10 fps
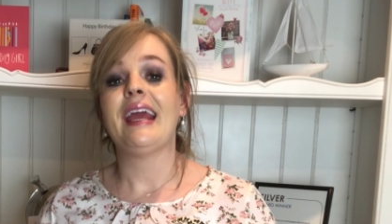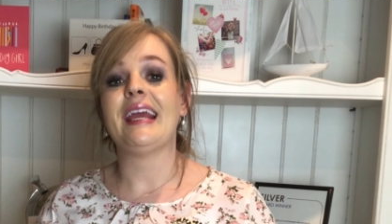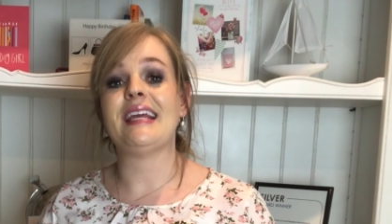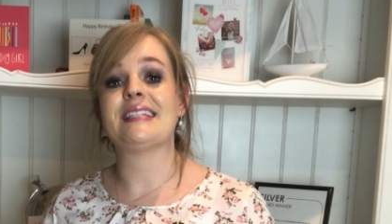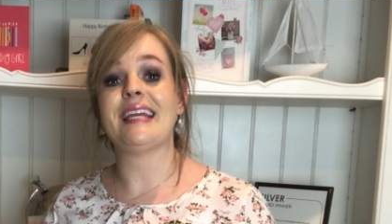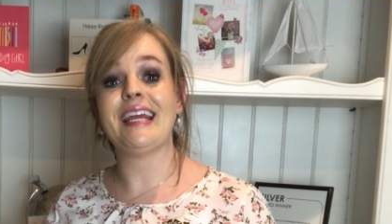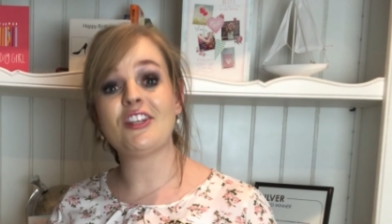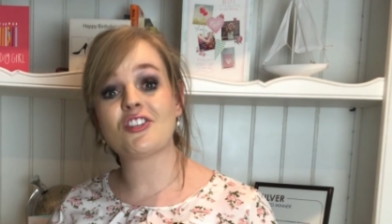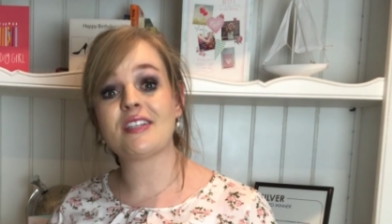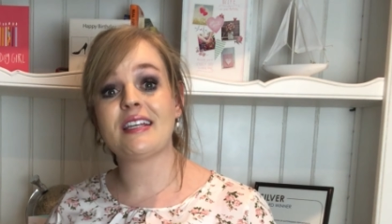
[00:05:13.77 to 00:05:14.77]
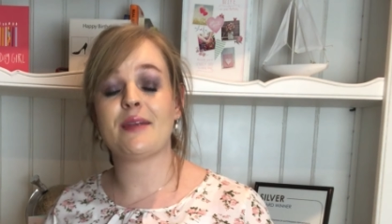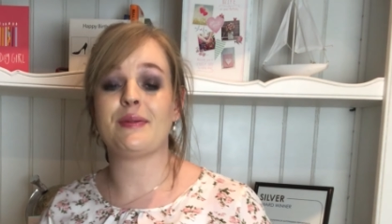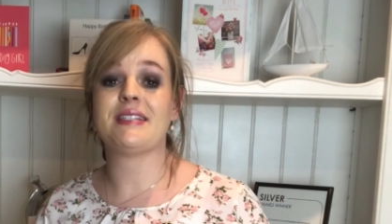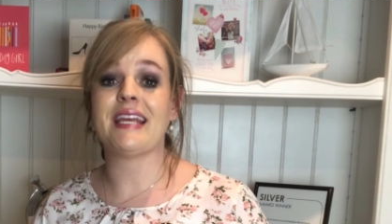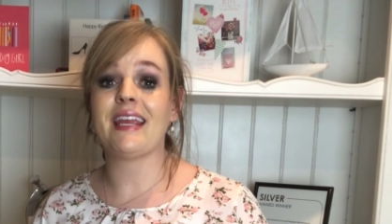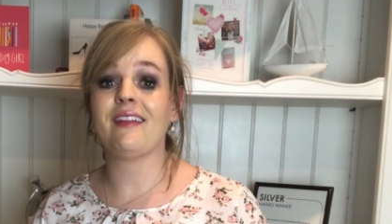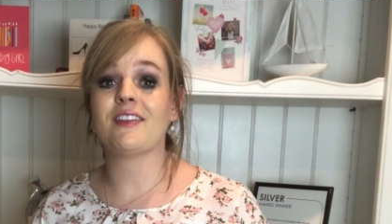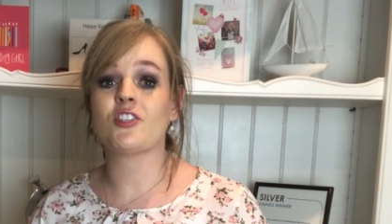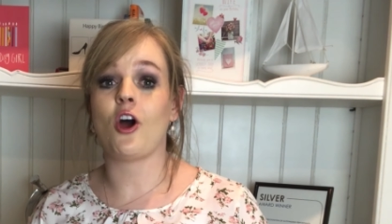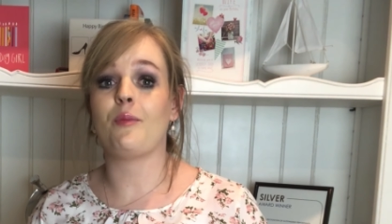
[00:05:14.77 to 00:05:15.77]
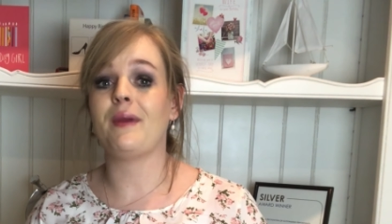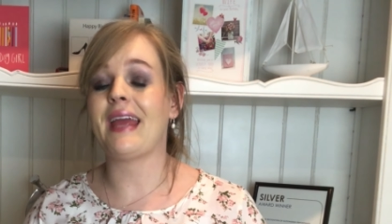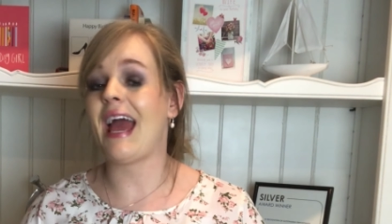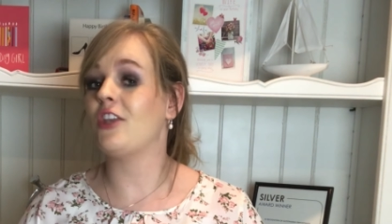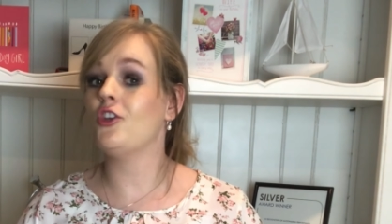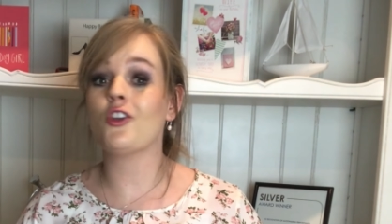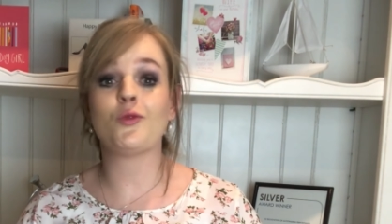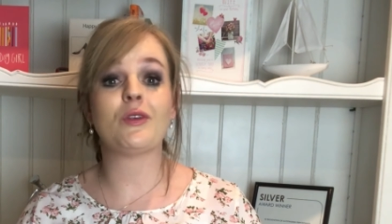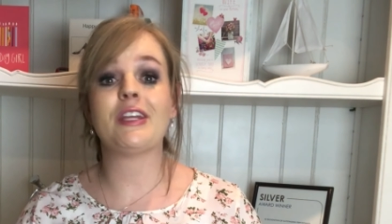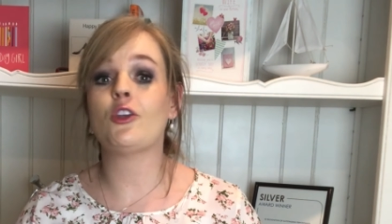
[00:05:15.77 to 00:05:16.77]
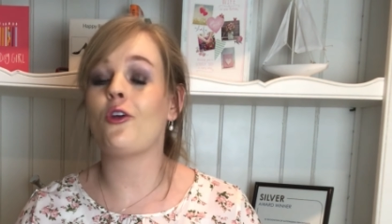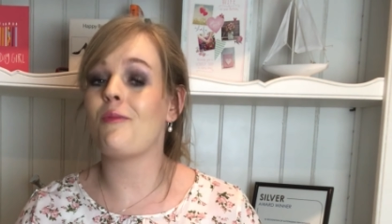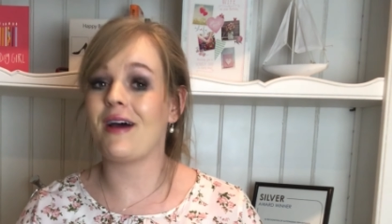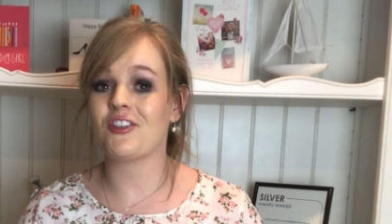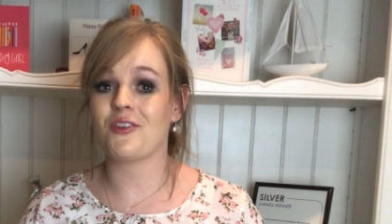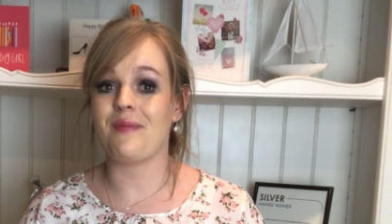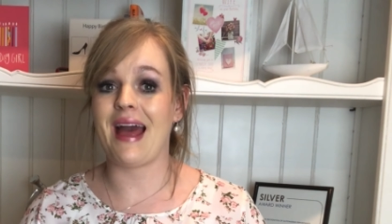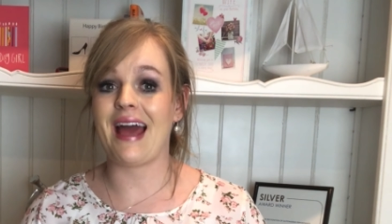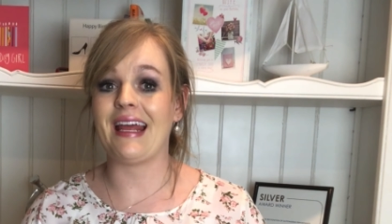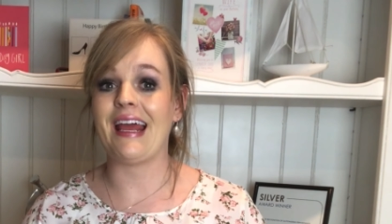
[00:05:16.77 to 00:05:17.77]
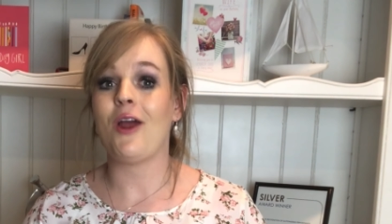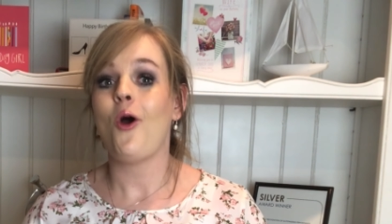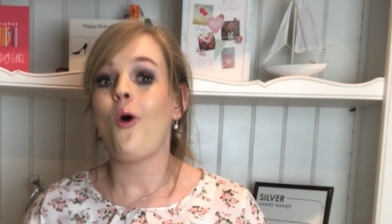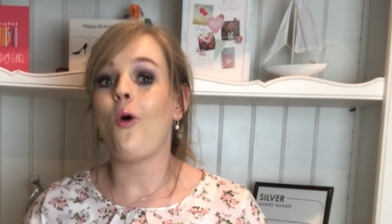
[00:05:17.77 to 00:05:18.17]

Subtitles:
is interested in a particular topic and you don't really know much about it,